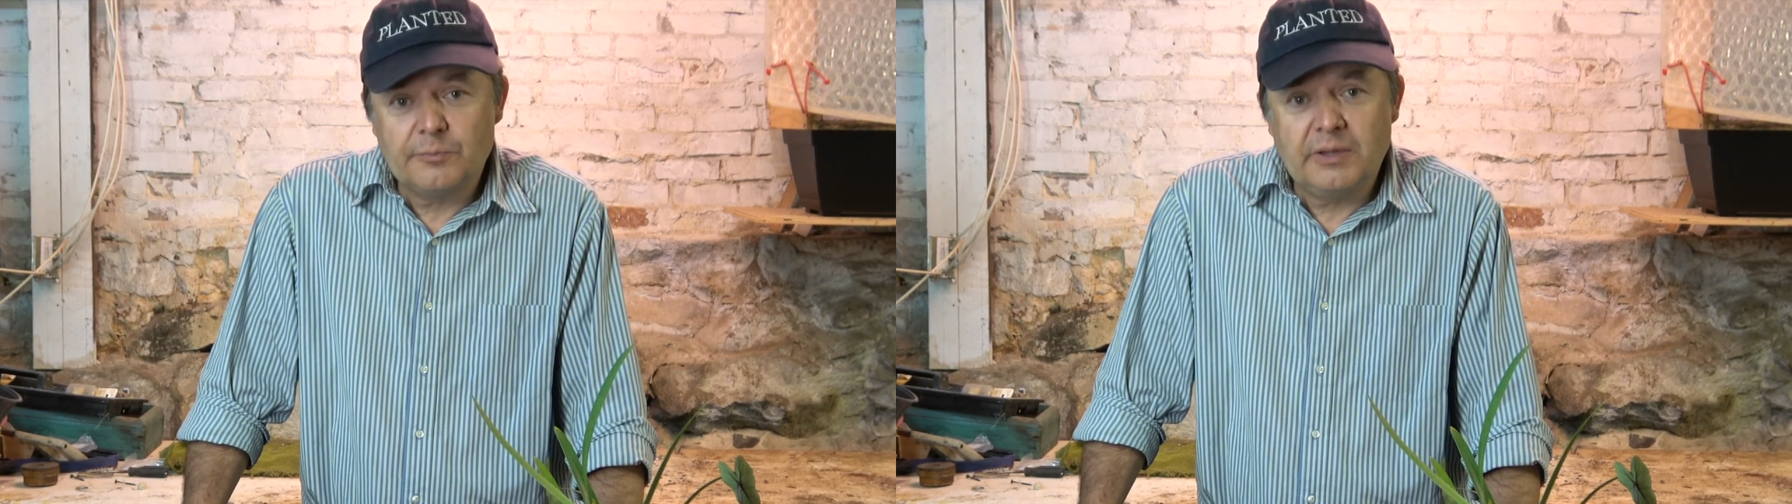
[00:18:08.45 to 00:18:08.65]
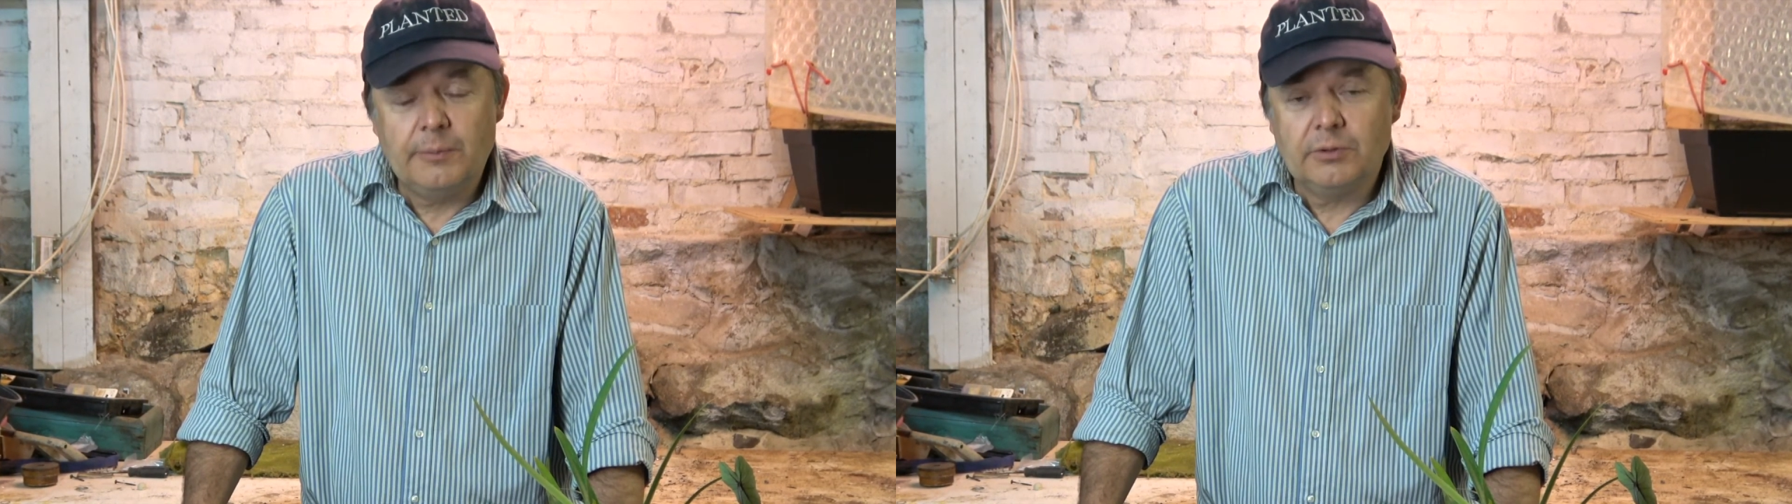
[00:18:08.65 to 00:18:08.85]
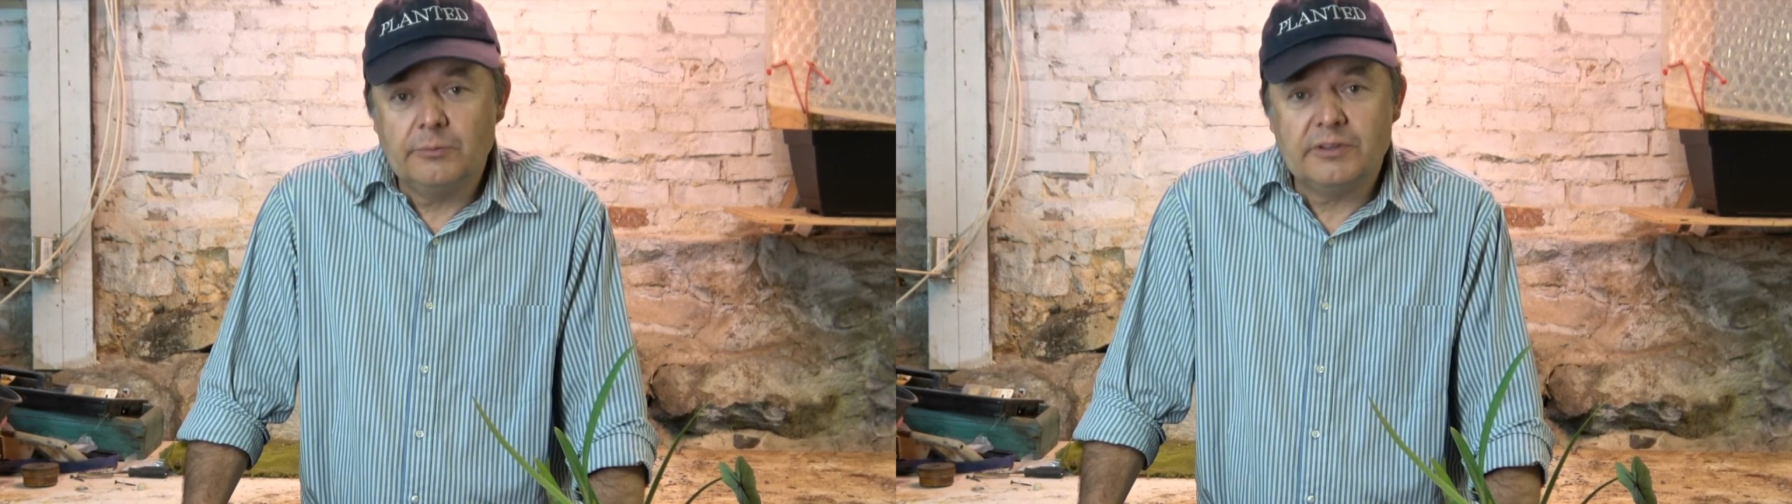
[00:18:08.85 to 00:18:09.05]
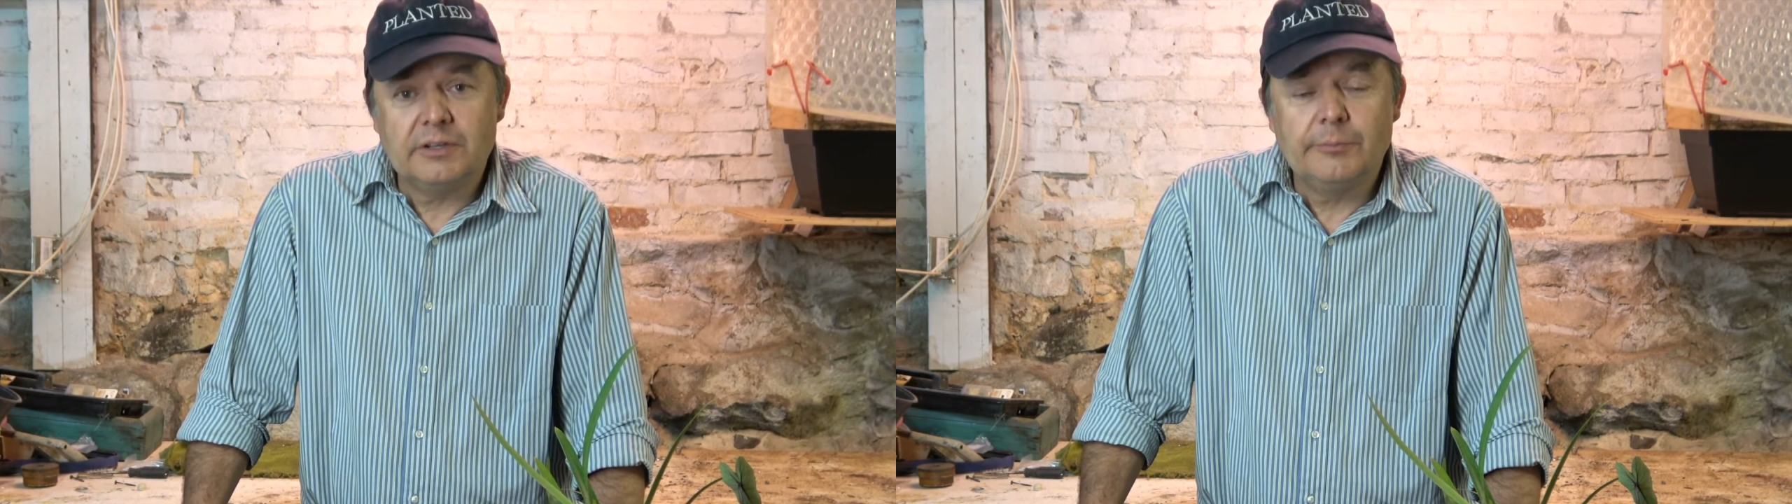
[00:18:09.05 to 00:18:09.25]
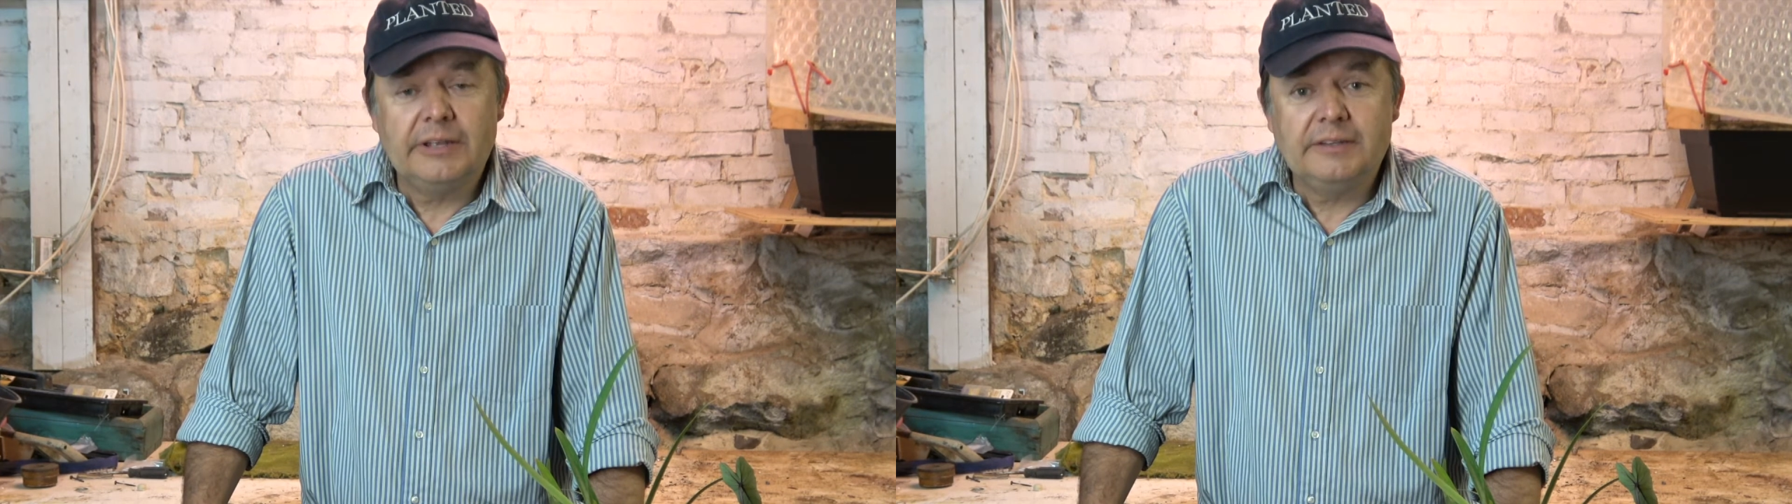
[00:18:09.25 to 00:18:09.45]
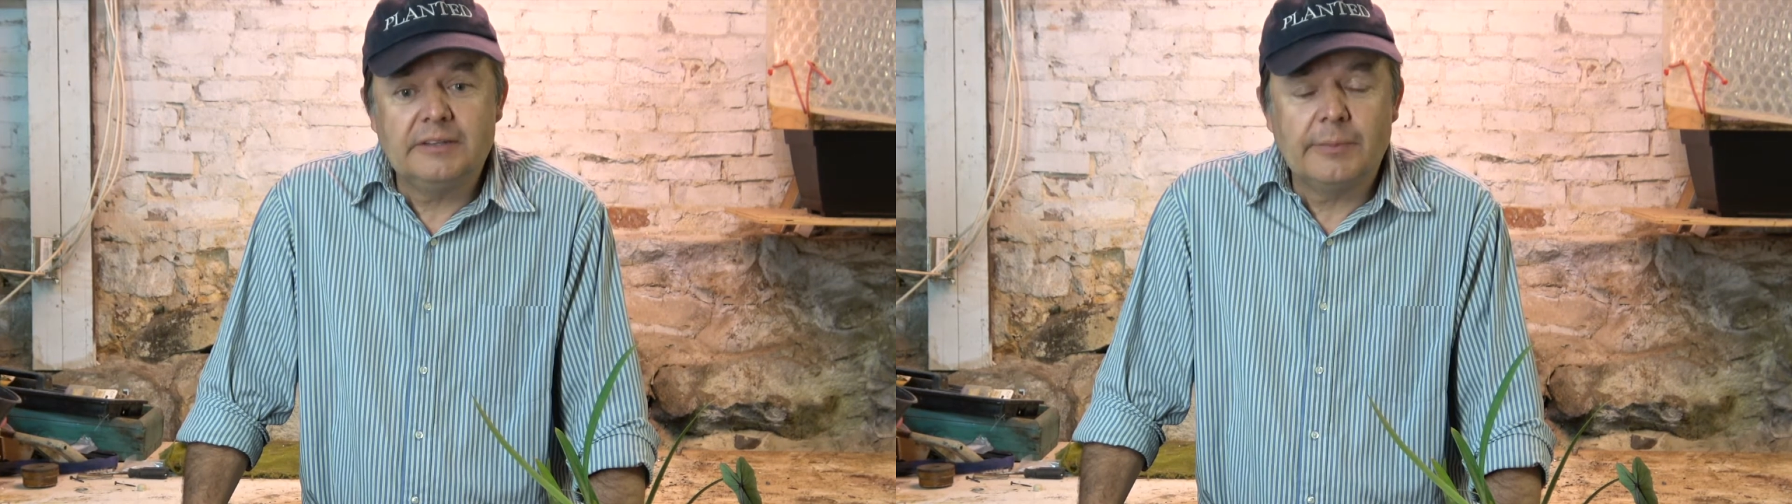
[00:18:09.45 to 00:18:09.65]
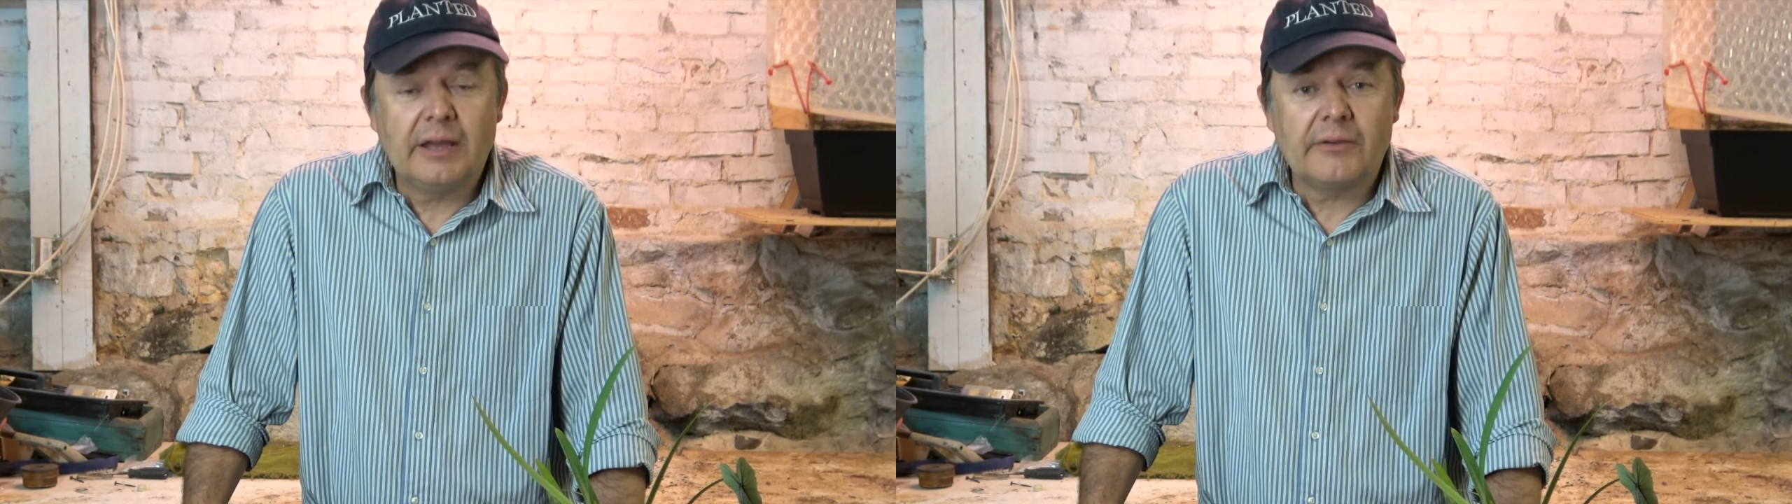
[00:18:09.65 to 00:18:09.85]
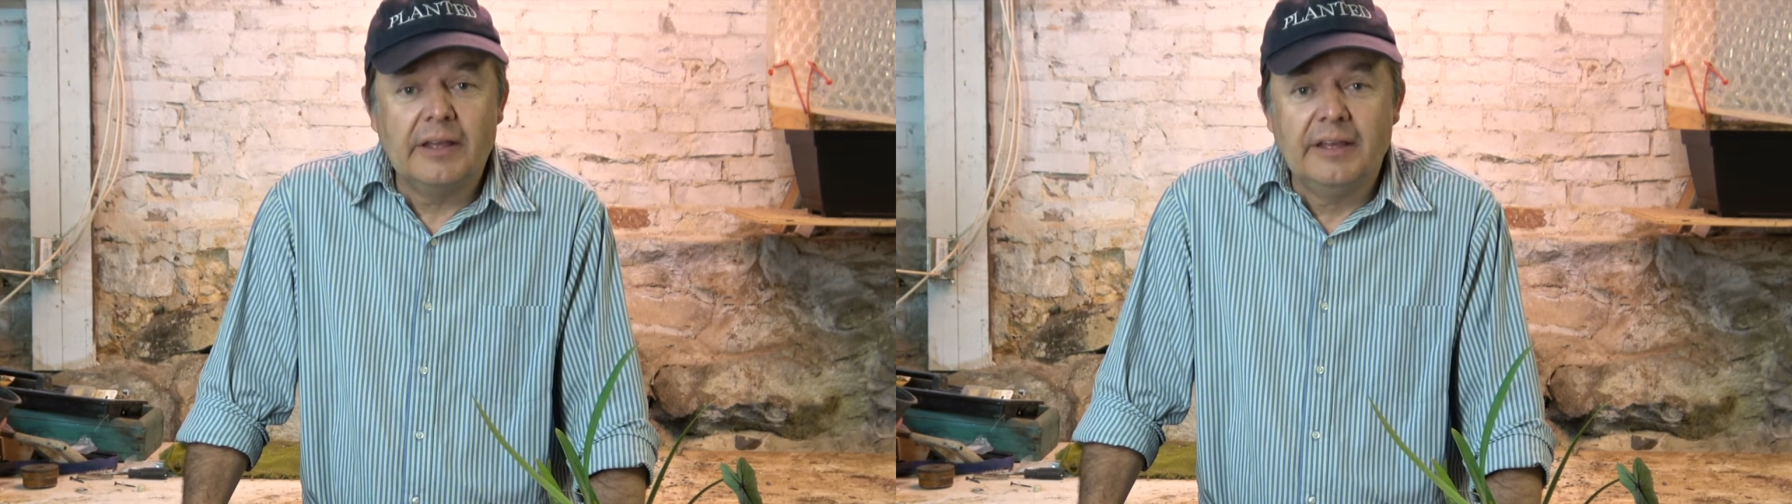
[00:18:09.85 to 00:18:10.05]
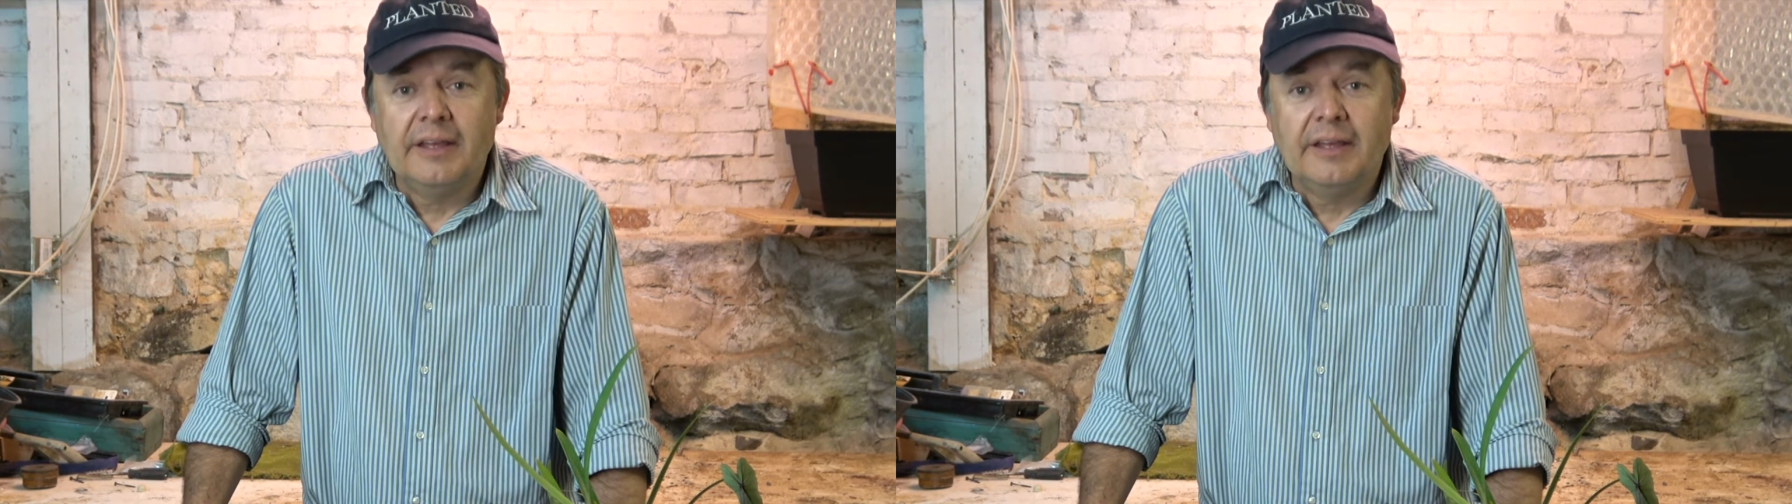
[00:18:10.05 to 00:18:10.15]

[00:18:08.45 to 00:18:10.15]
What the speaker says: people with an opinion about